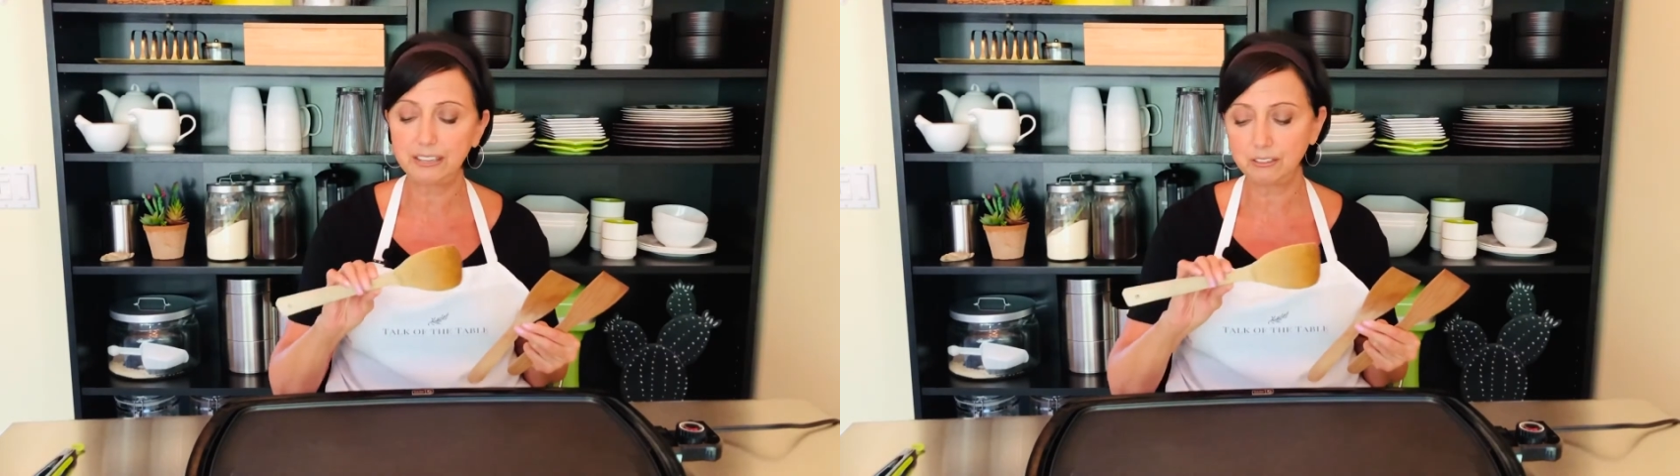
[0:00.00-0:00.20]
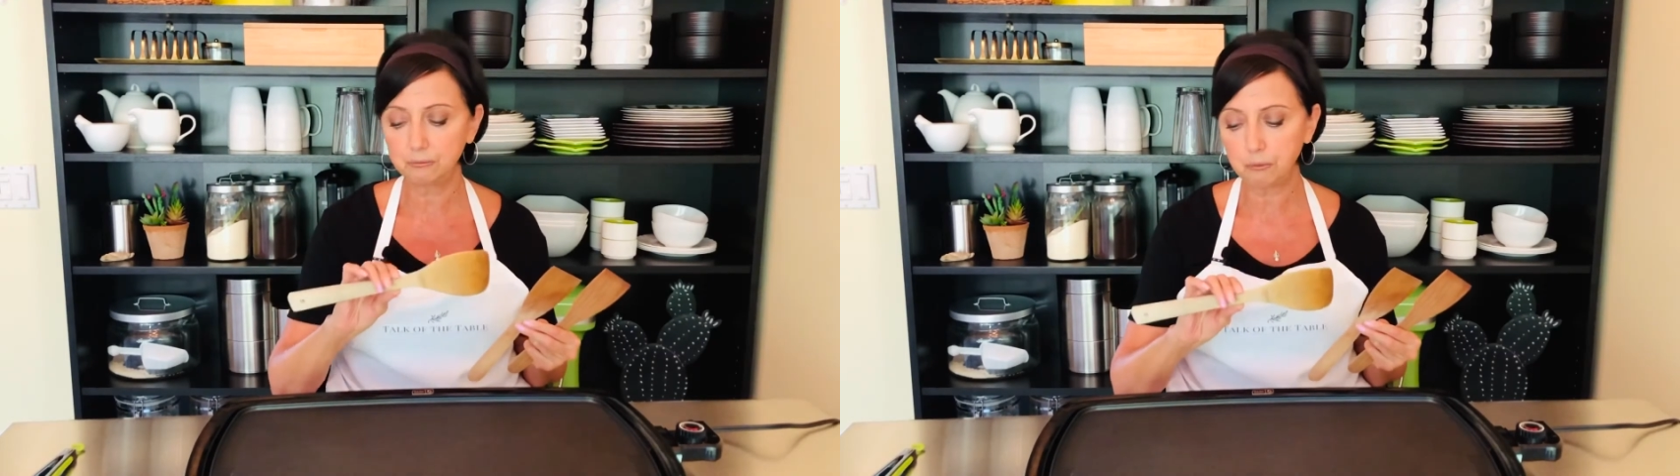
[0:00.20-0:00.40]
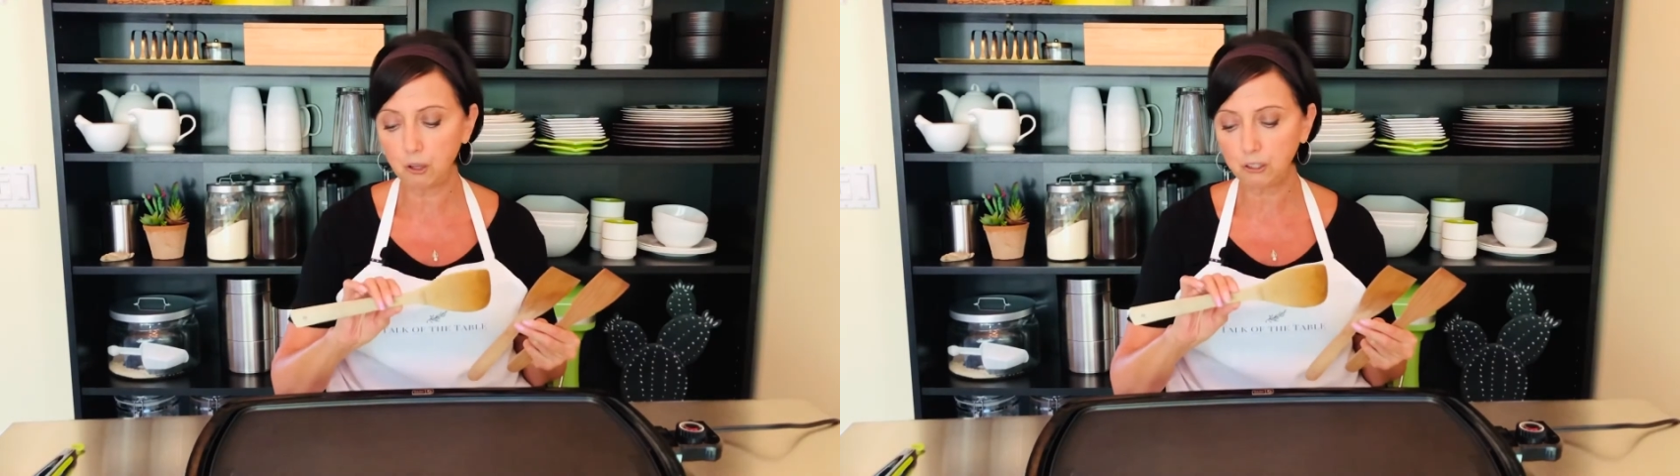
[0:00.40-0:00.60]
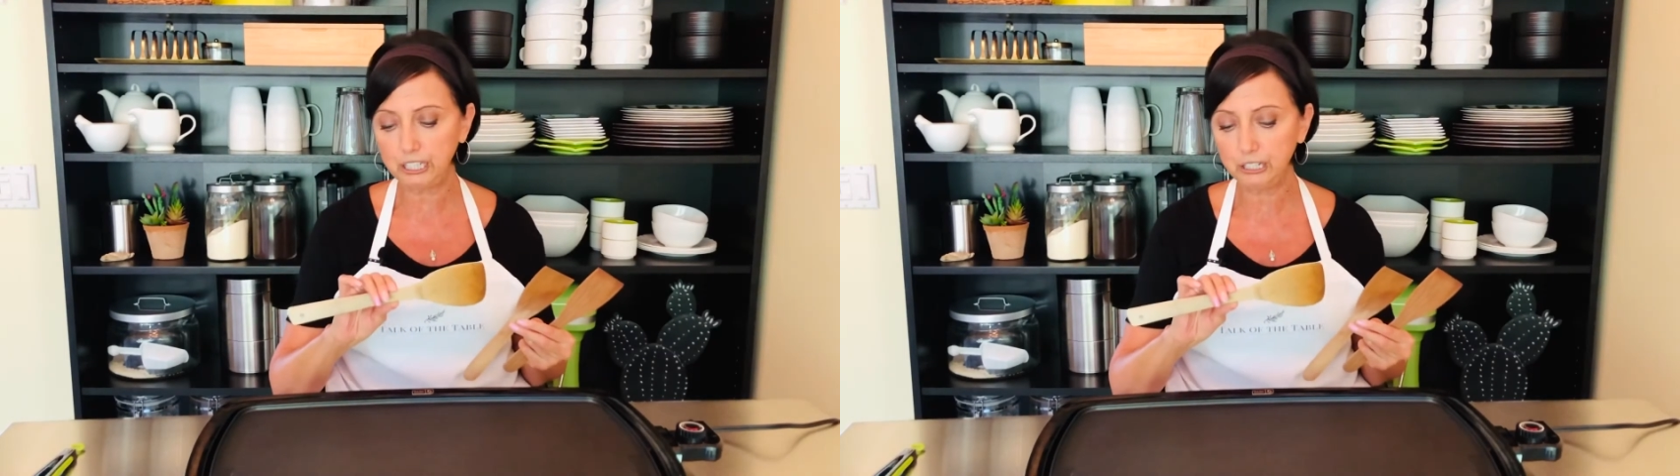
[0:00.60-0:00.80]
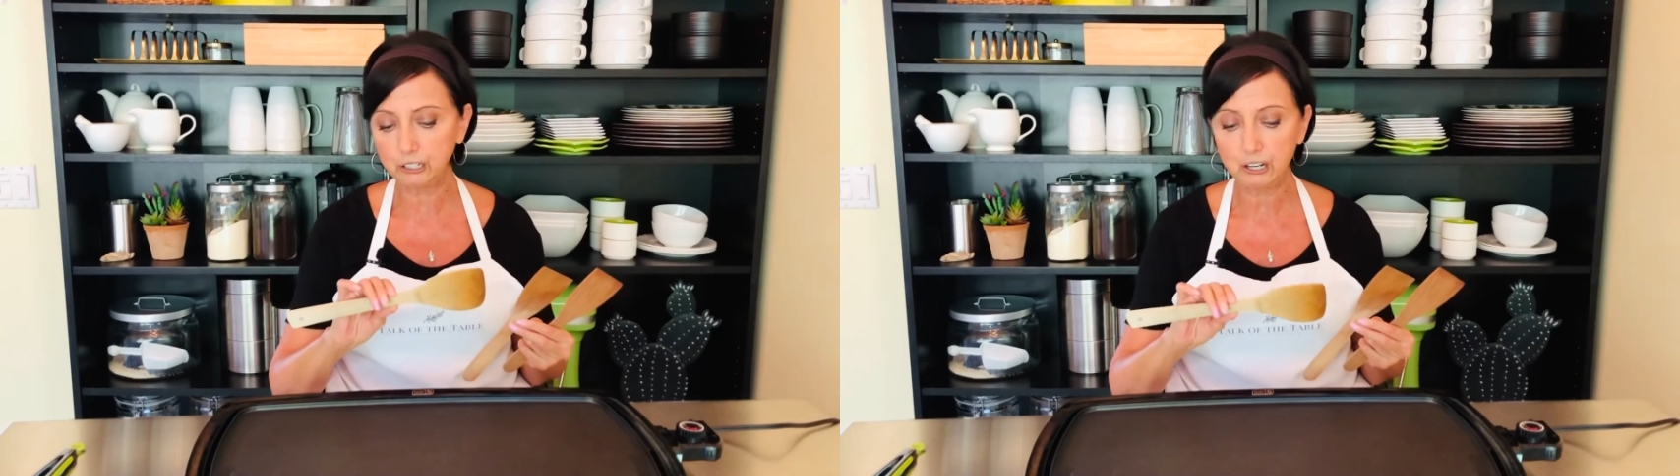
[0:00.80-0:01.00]
they're
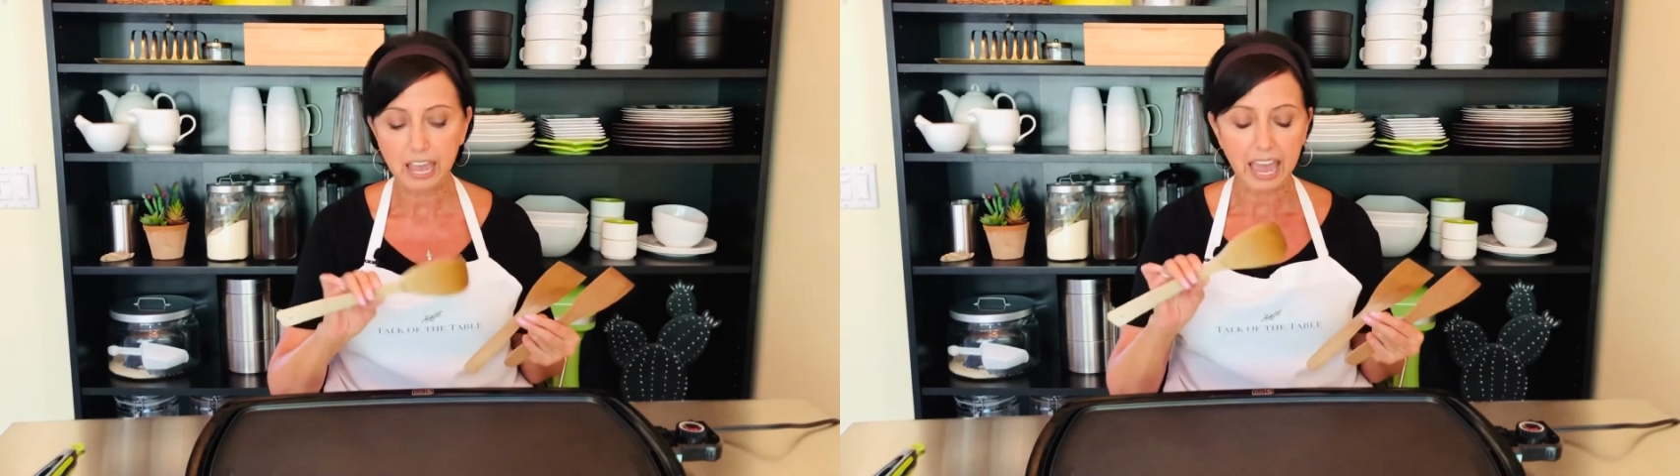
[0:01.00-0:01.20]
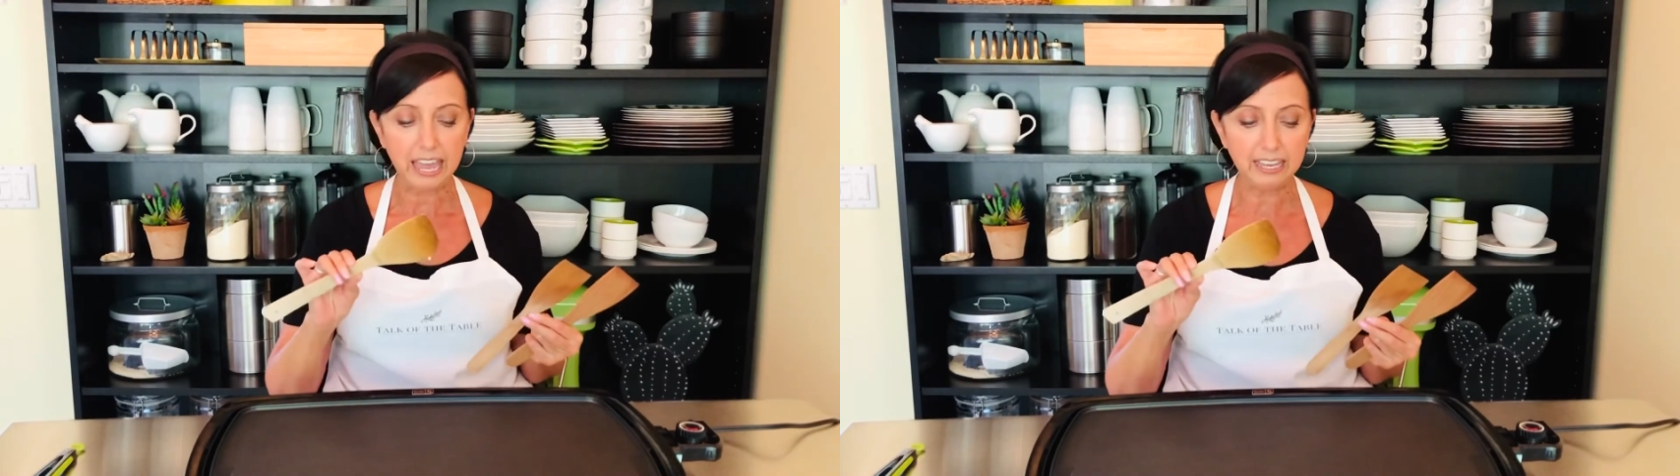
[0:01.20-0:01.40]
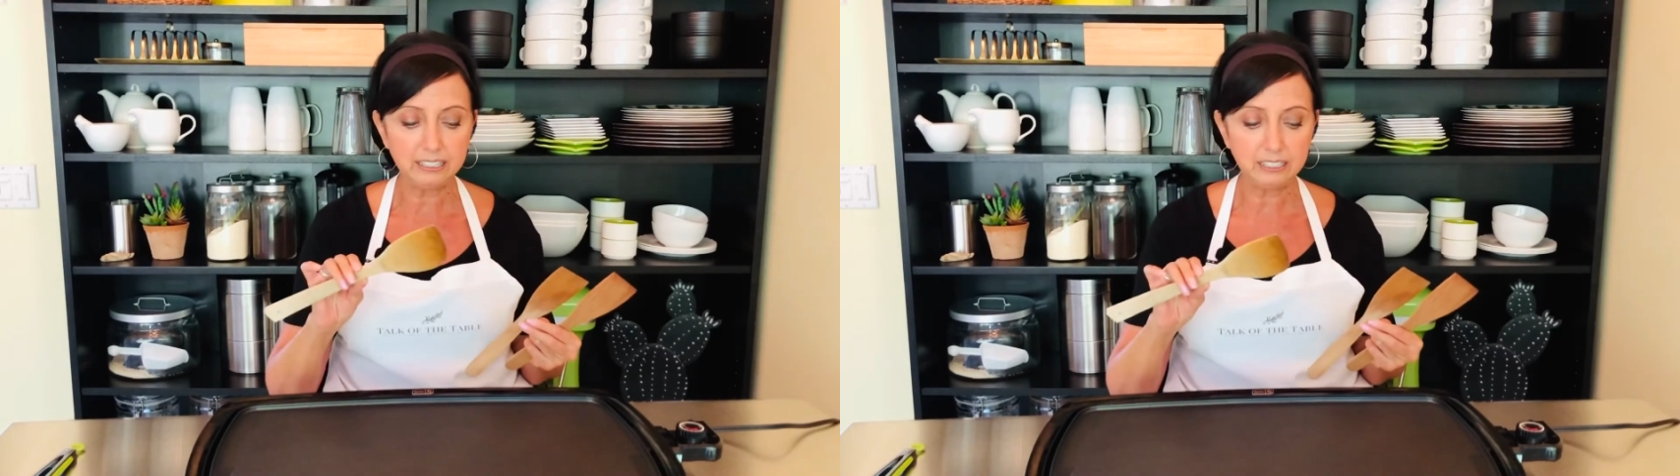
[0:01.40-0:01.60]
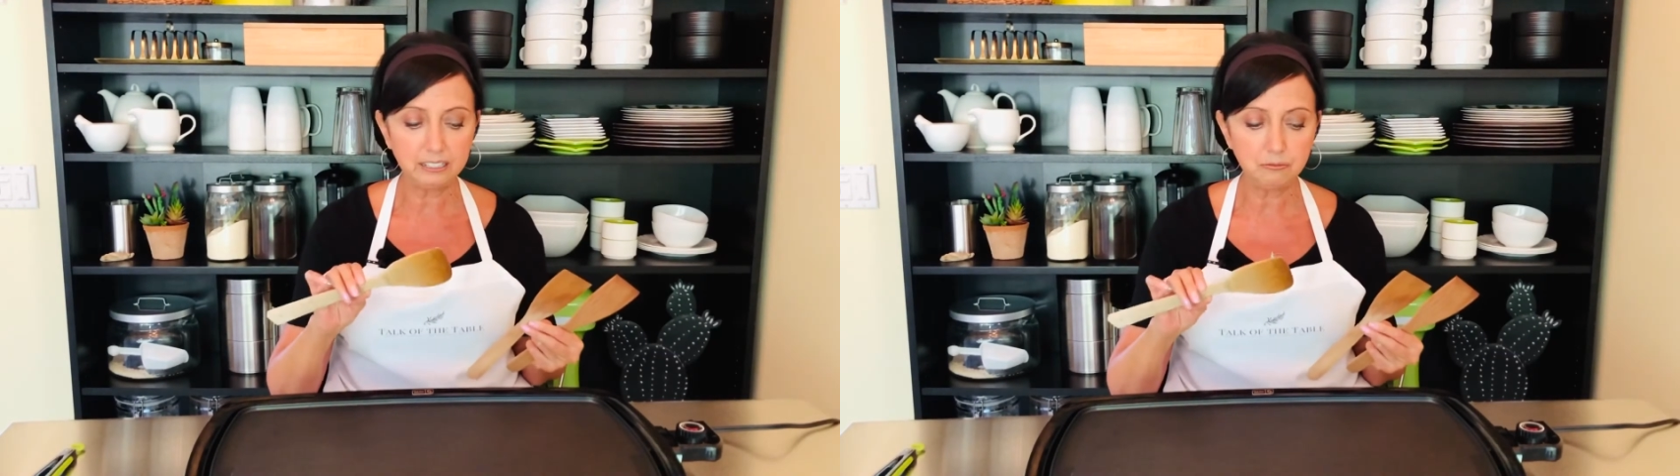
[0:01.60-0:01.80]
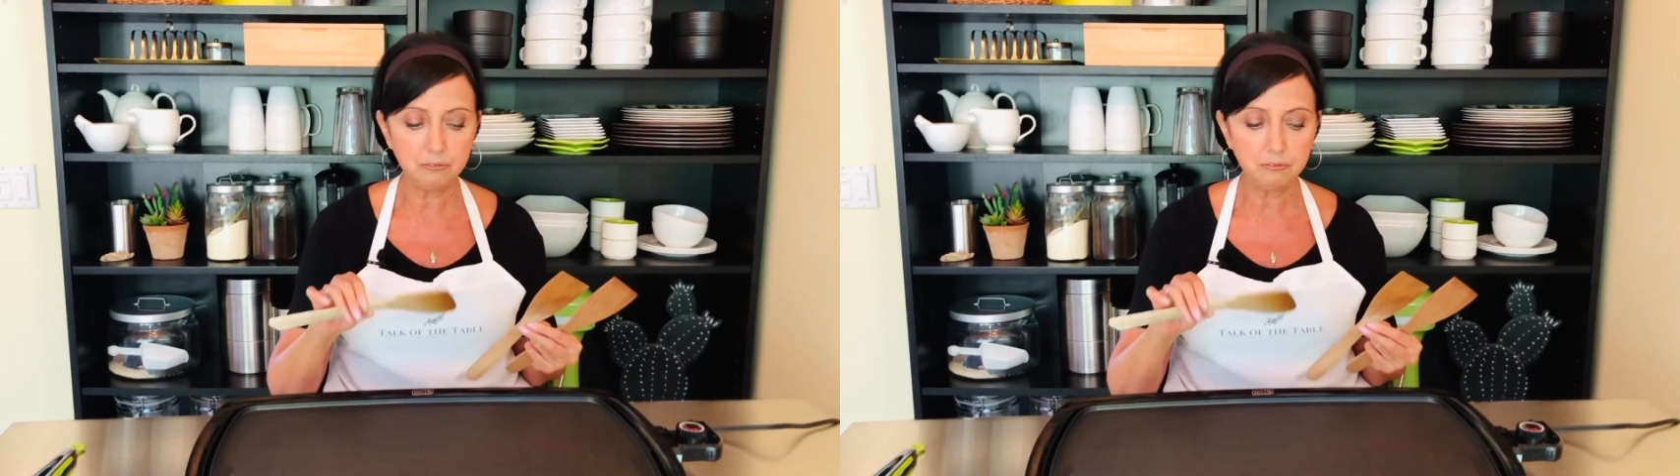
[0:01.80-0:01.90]
bulkier and um,